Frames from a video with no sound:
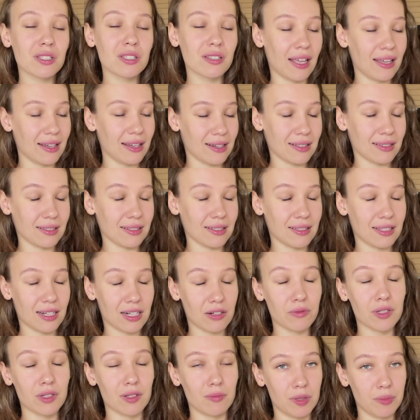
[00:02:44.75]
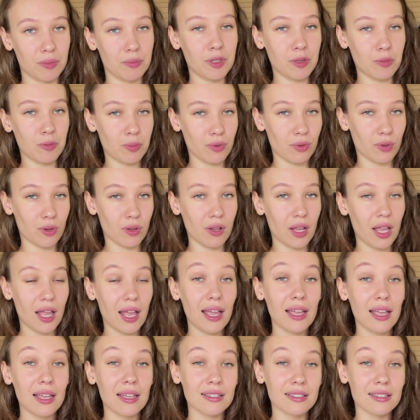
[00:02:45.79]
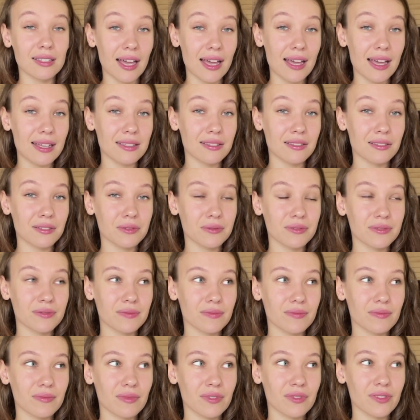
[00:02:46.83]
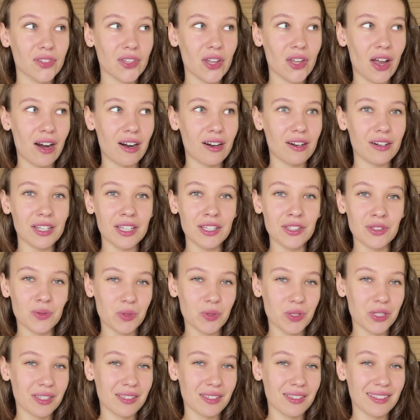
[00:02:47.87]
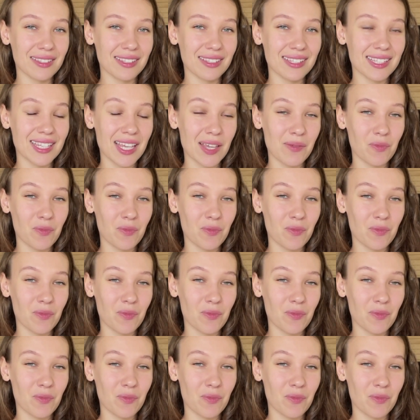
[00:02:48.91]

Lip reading: likely there will be people that are interested in the same